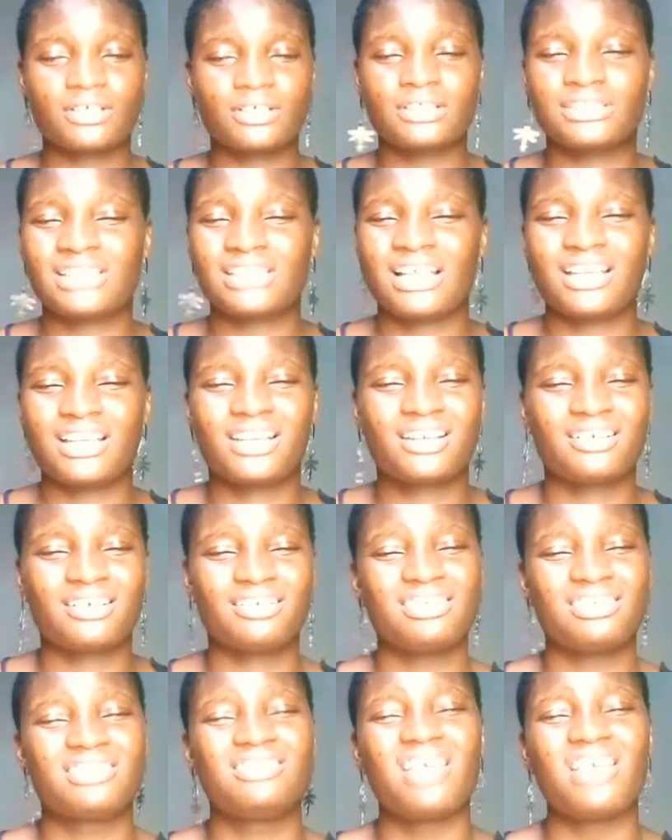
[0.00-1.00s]
Because, like,
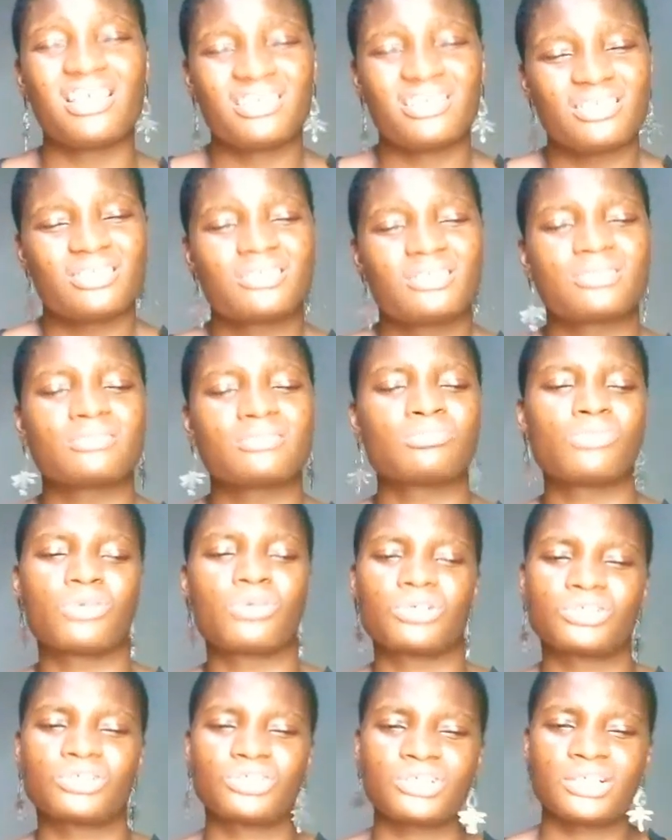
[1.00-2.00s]
it's getting too
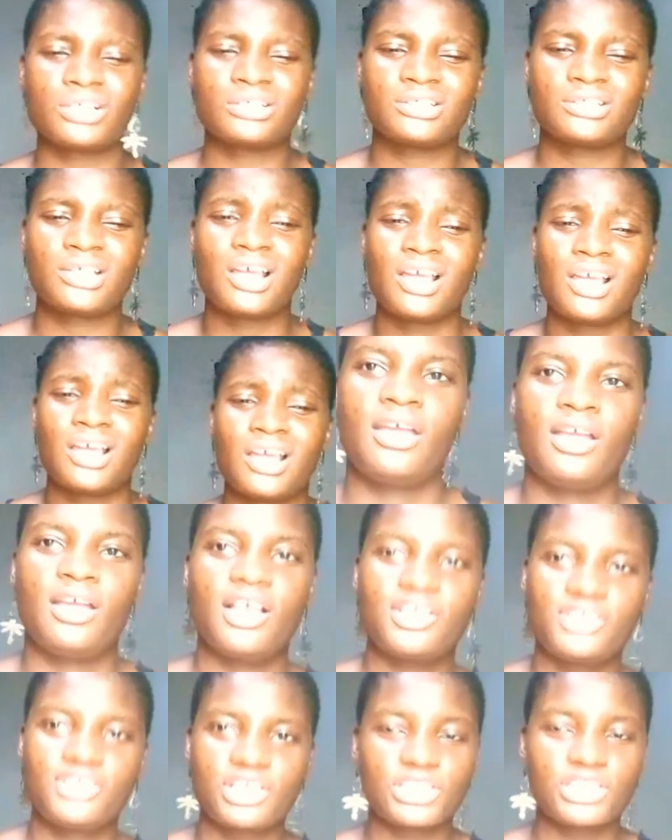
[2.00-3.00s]
much. And
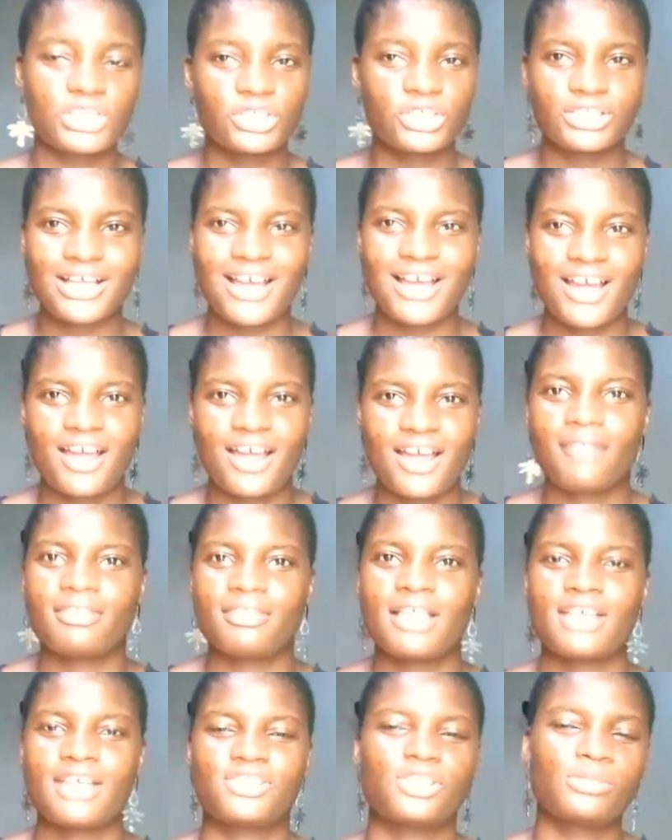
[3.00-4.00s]
it's just not,
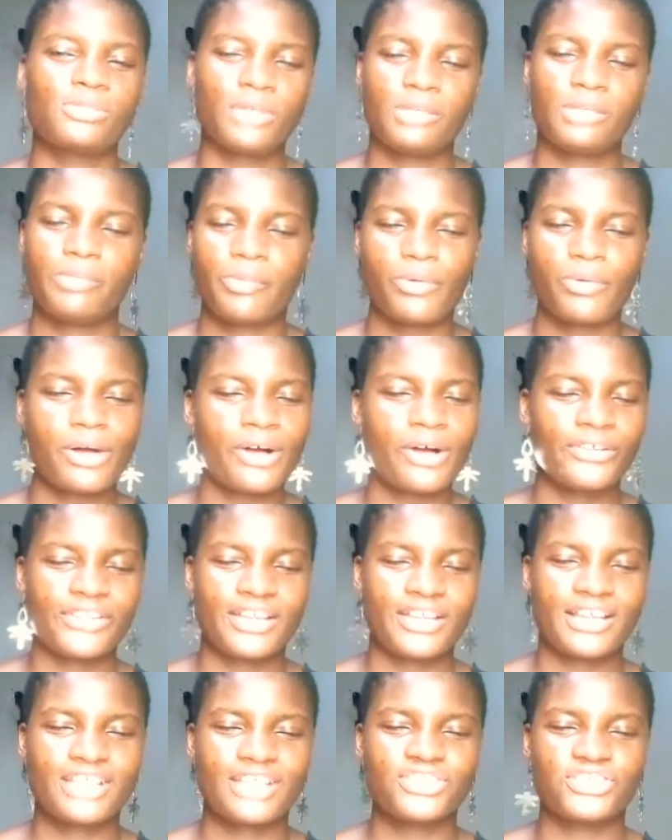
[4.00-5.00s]
there are so many people out
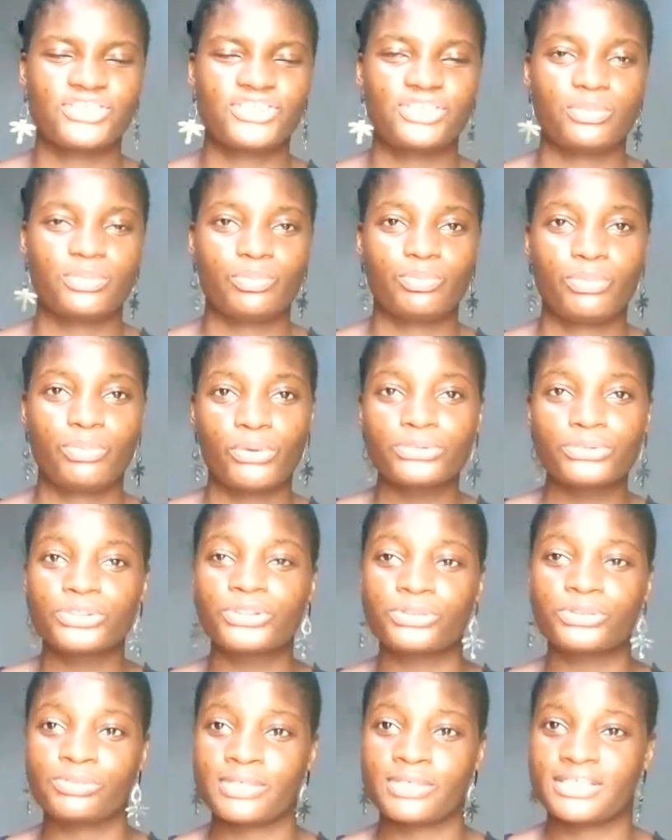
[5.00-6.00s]
there that just
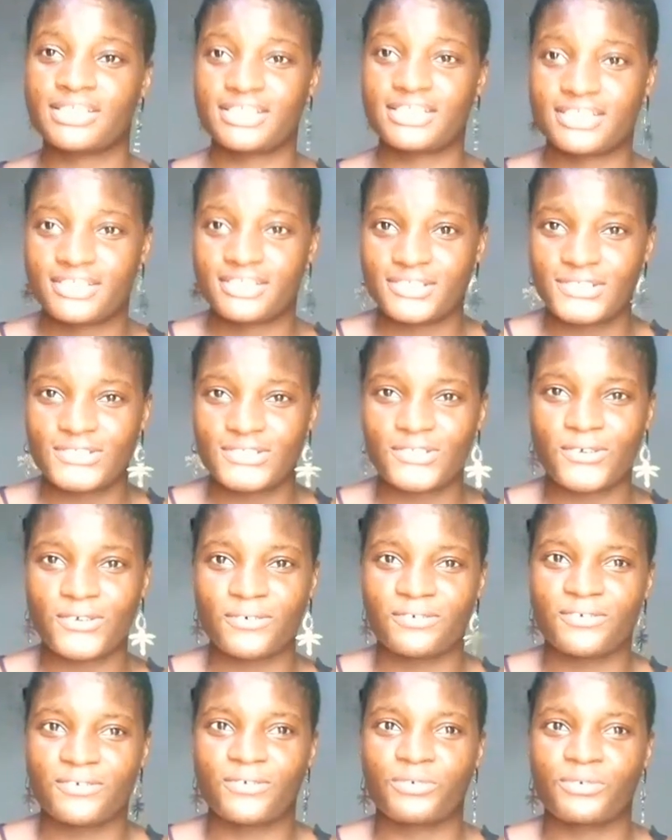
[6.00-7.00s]
post racist
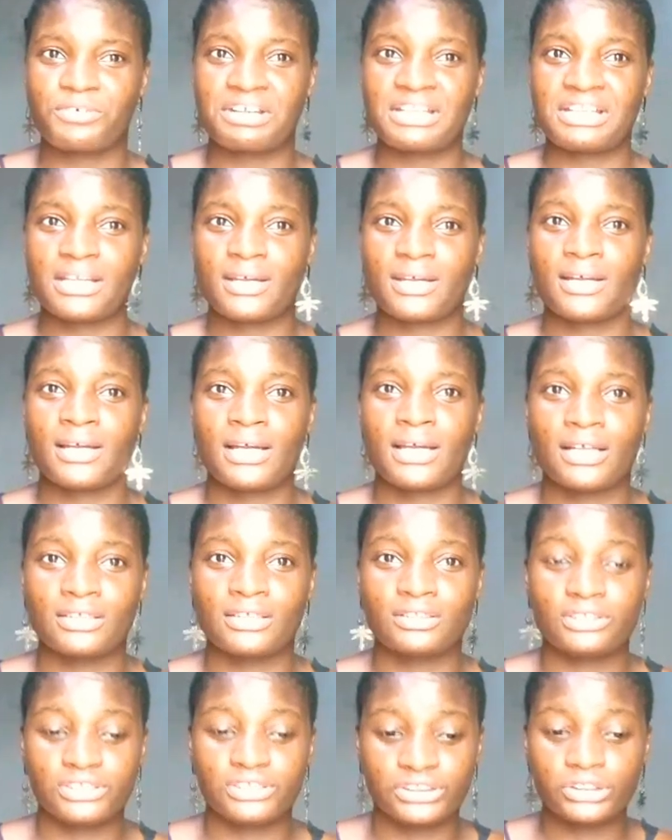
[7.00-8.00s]
stuff when they are
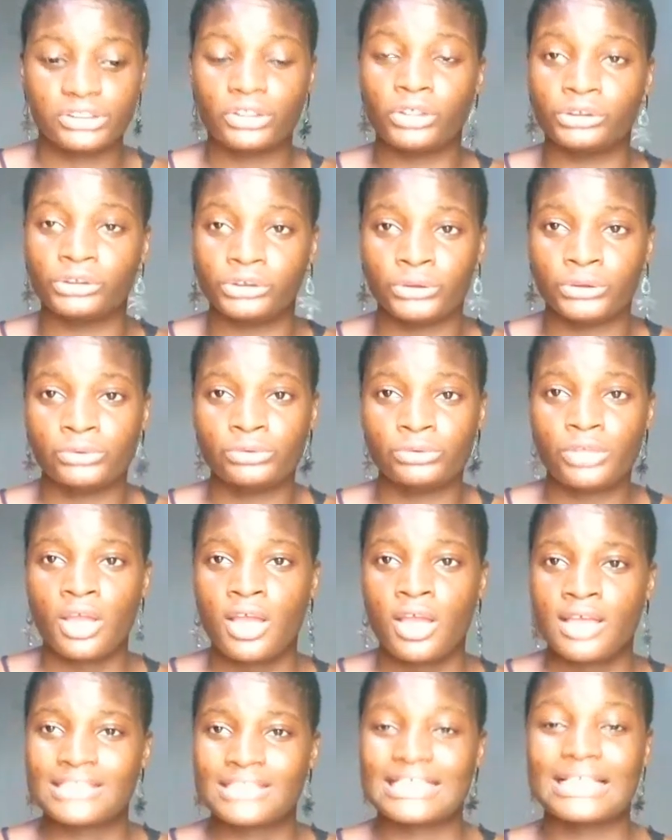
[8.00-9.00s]
still unknown
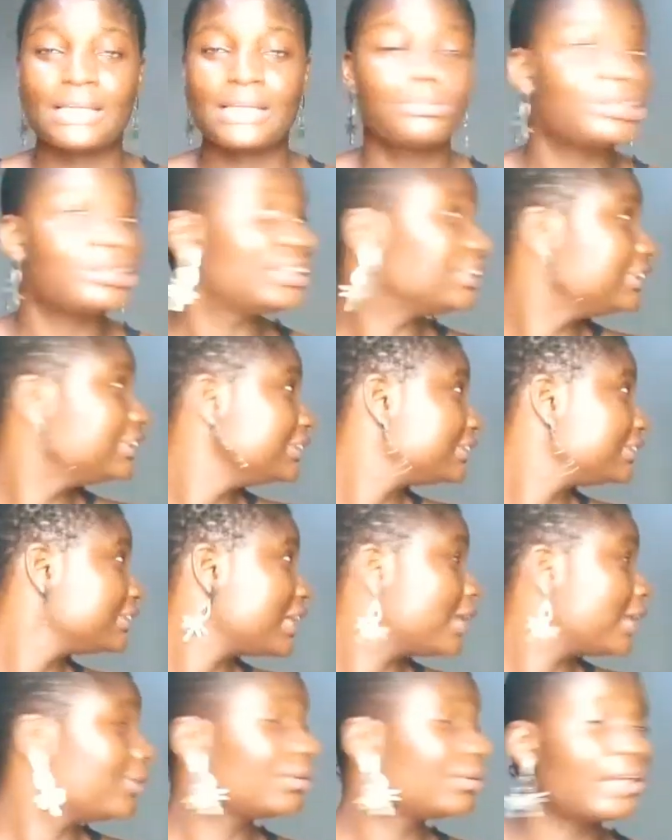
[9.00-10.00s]
celebrities
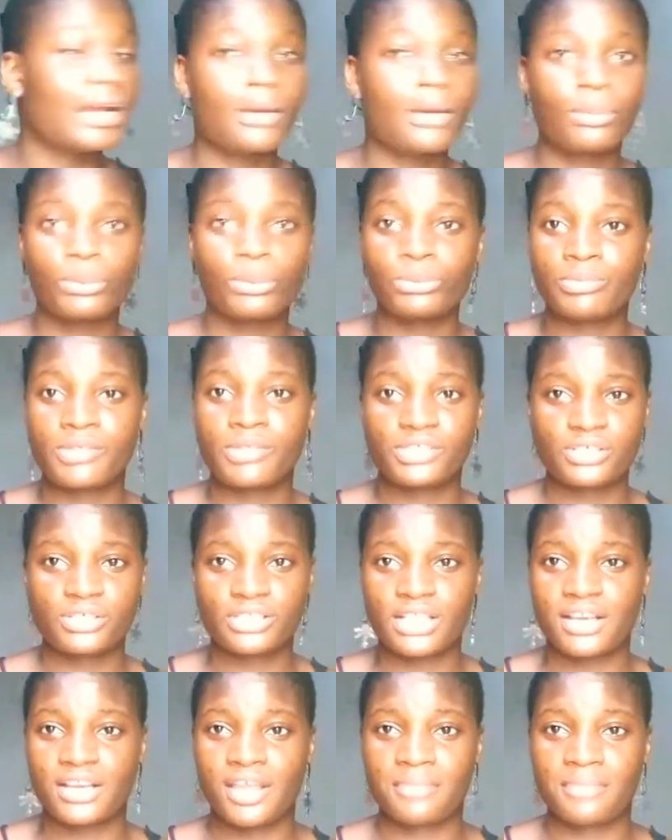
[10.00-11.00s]
now that I won't mention
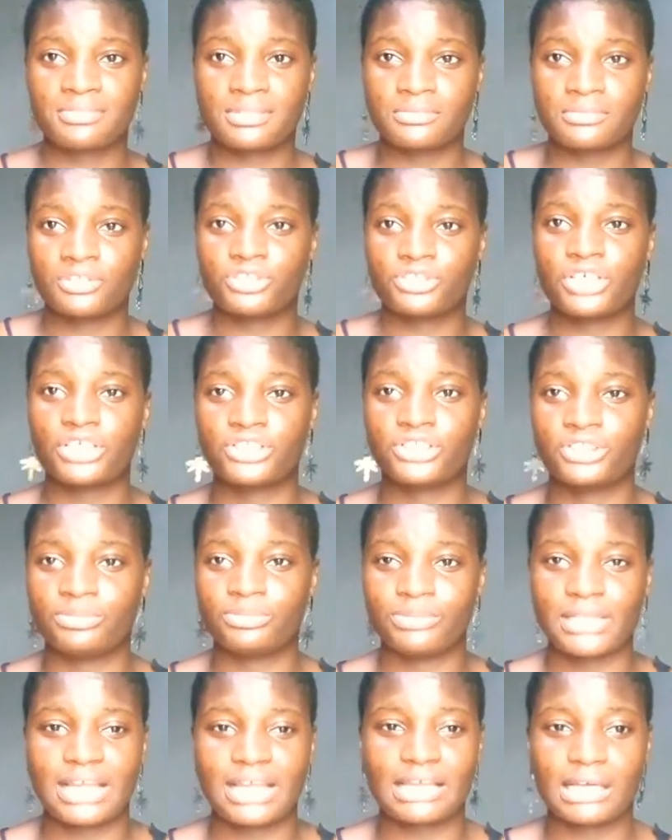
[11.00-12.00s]
their names. I'm not trying to
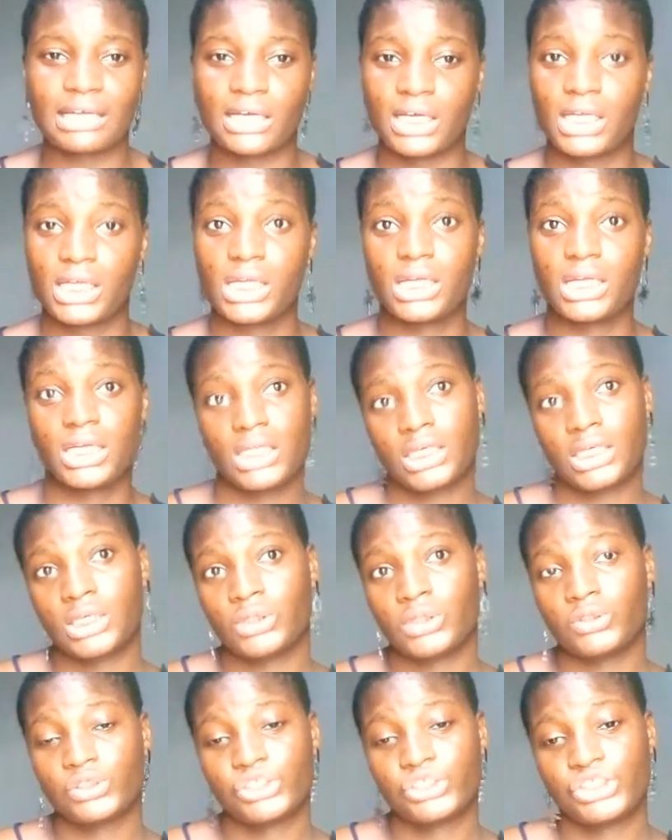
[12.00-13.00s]
be like,
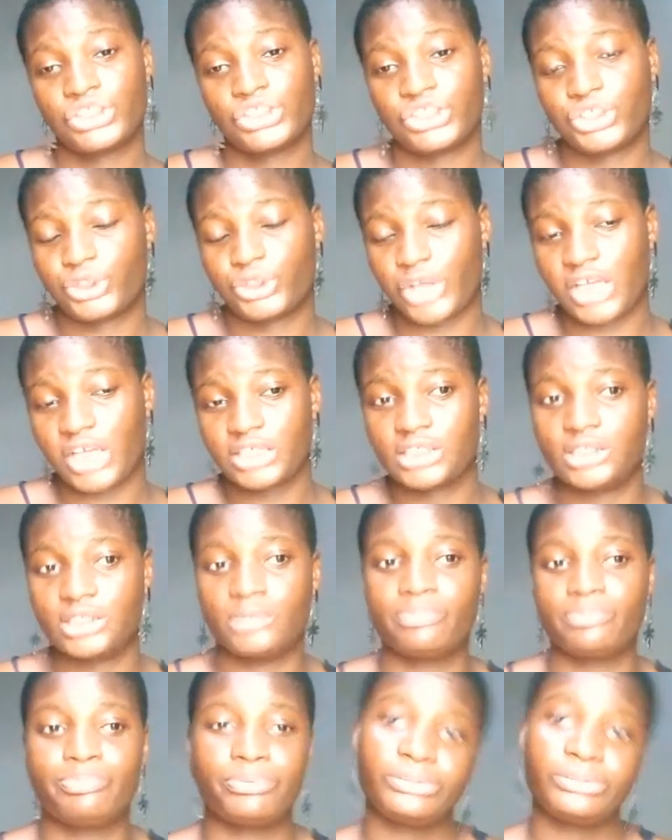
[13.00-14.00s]
oh, she's trying to
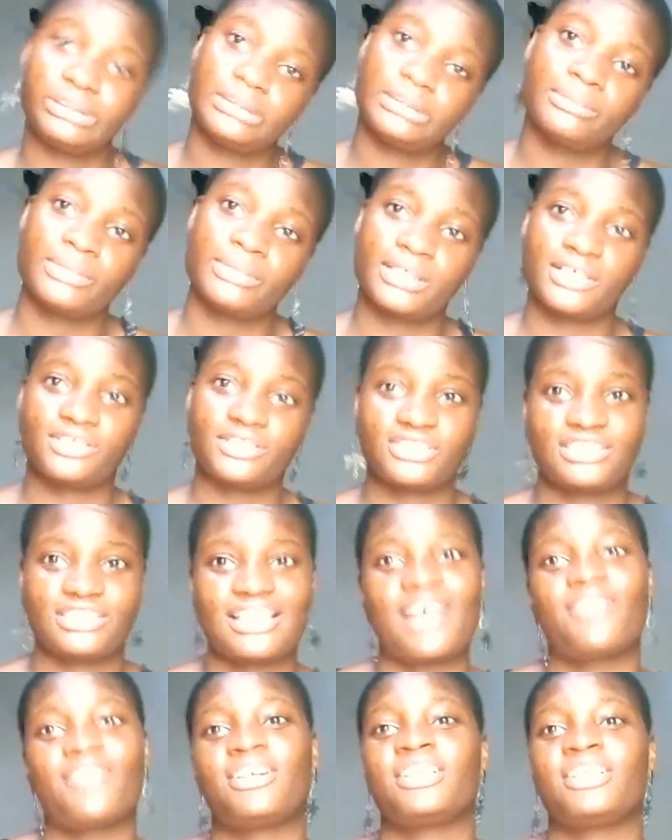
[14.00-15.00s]
put somebody else
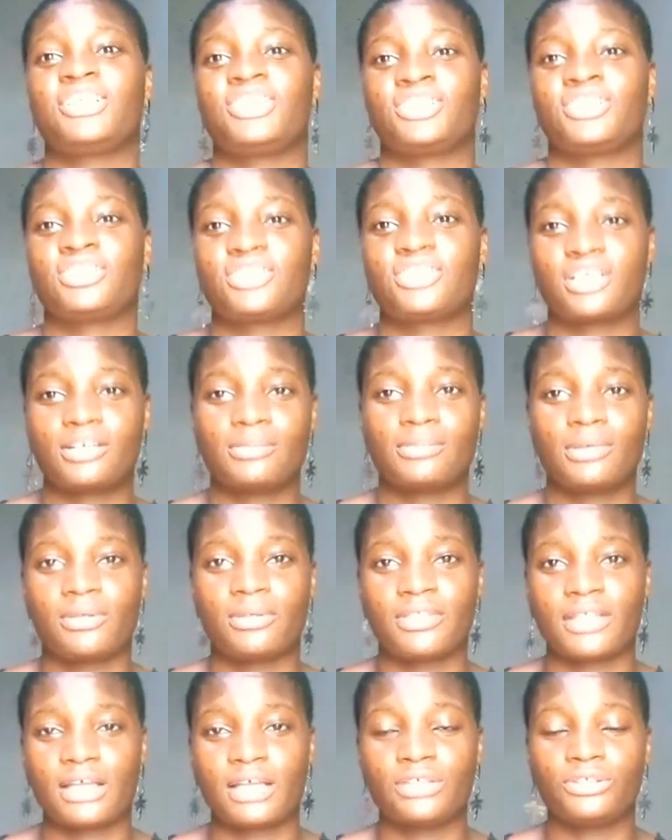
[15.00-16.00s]
down and she's just talking
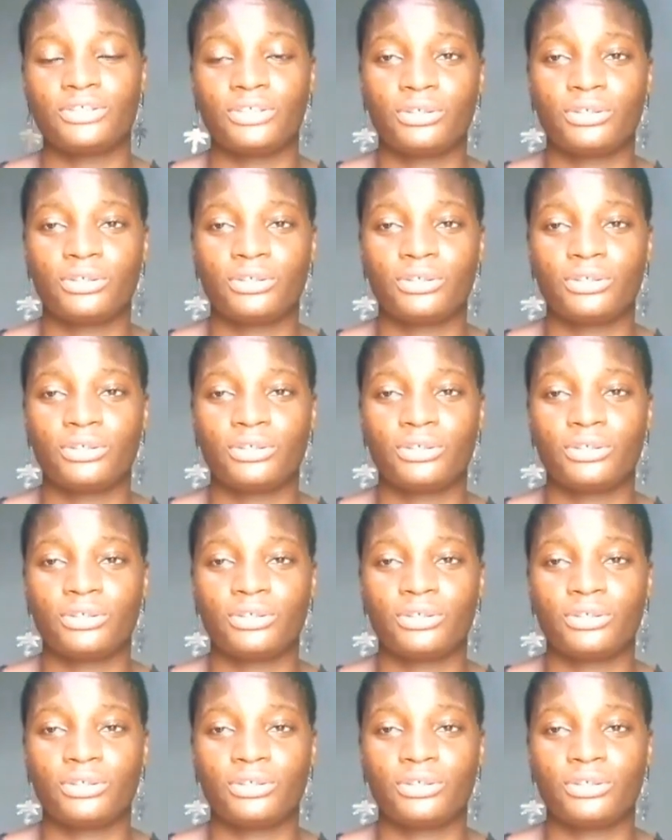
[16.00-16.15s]
about that.